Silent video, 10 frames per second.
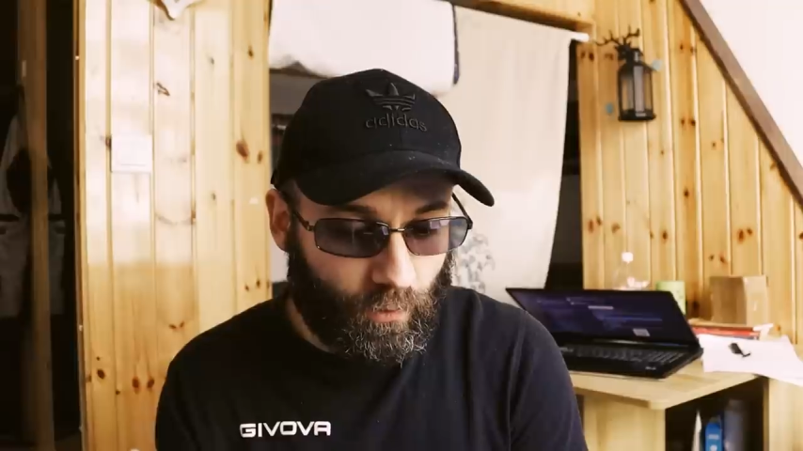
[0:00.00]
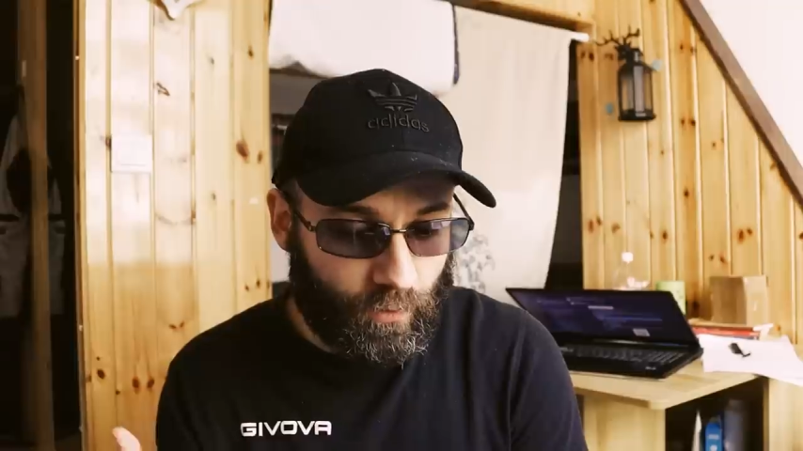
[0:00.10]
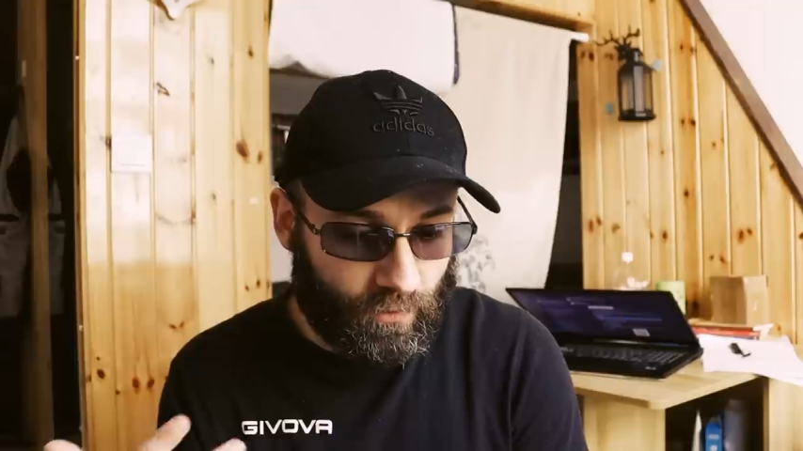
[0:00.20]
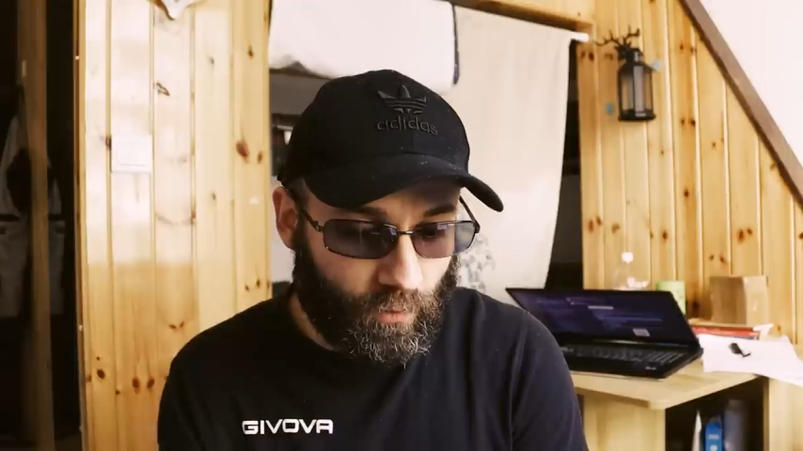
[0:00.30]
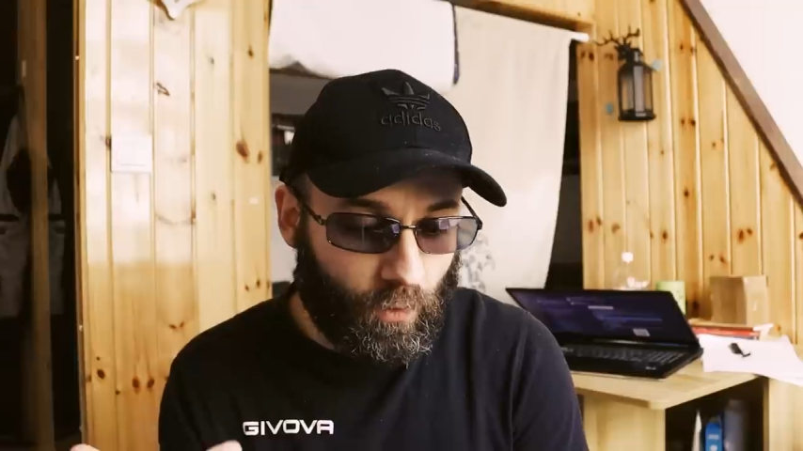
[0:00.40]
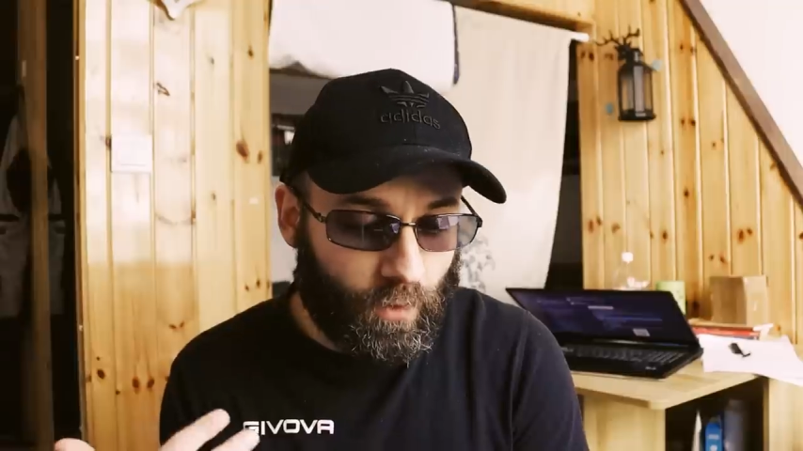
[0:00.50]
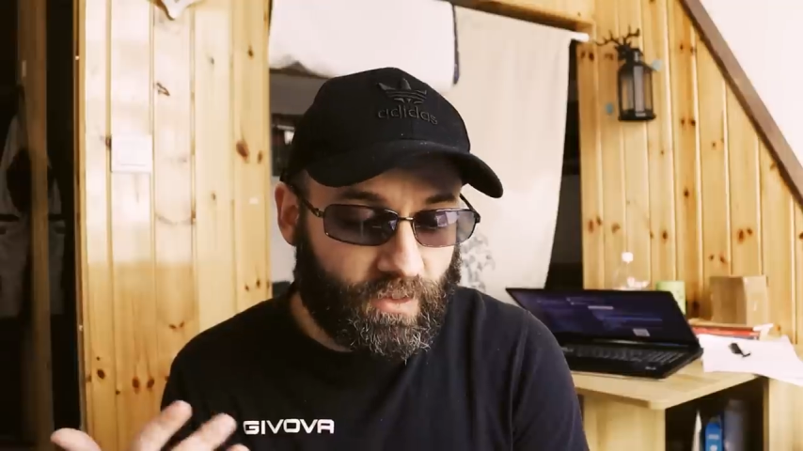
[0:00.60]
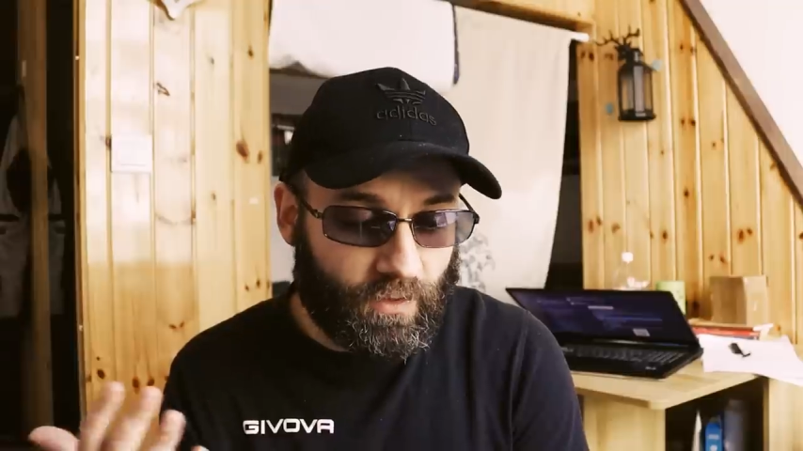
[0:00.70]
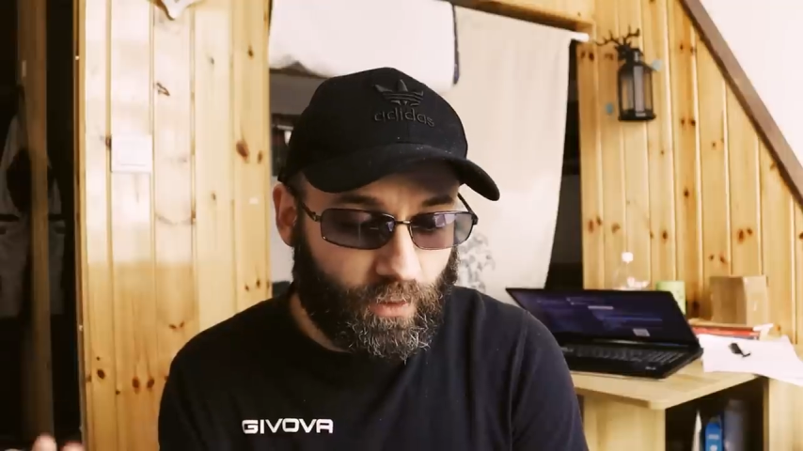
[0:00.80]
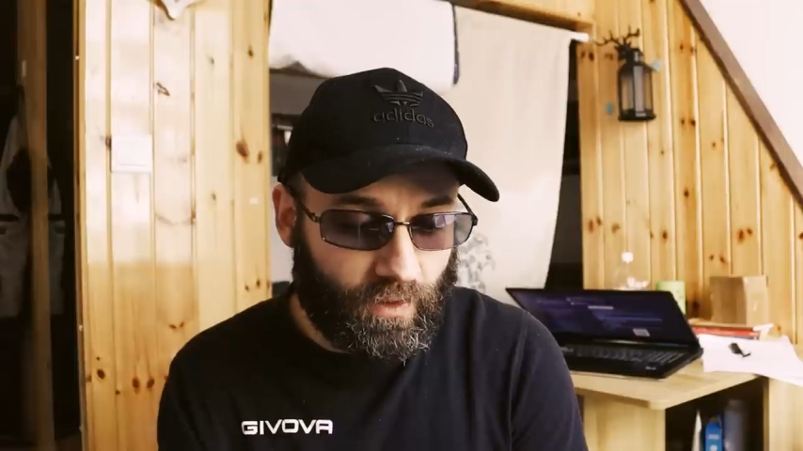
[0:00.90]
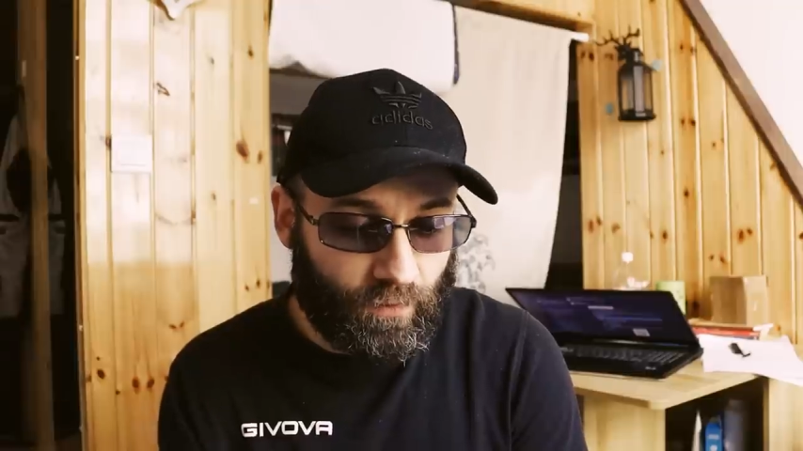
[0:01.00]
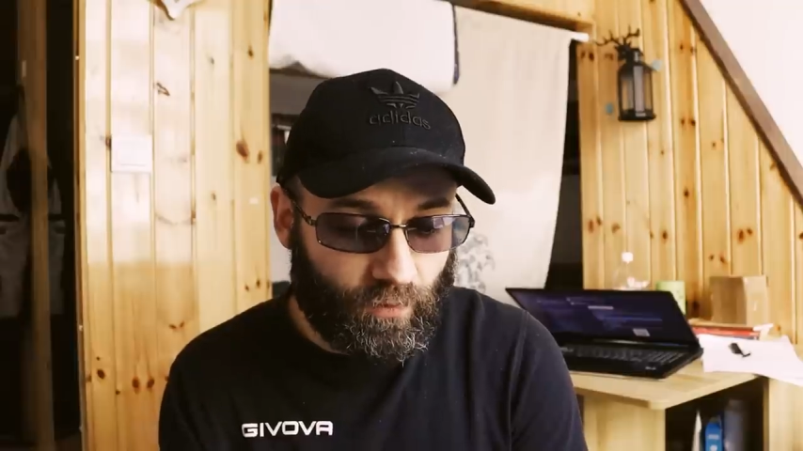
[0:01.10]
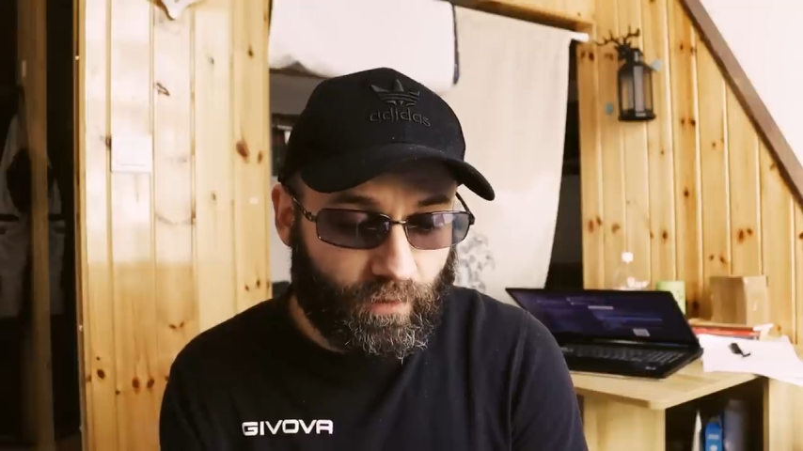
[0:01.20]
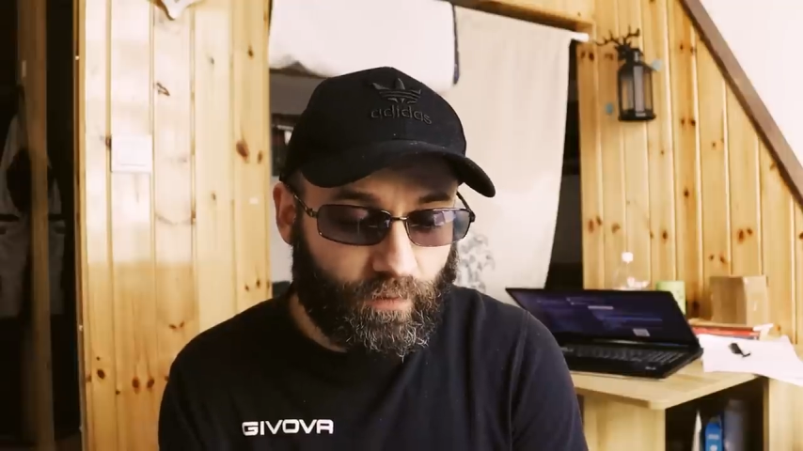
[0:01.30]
that was always green for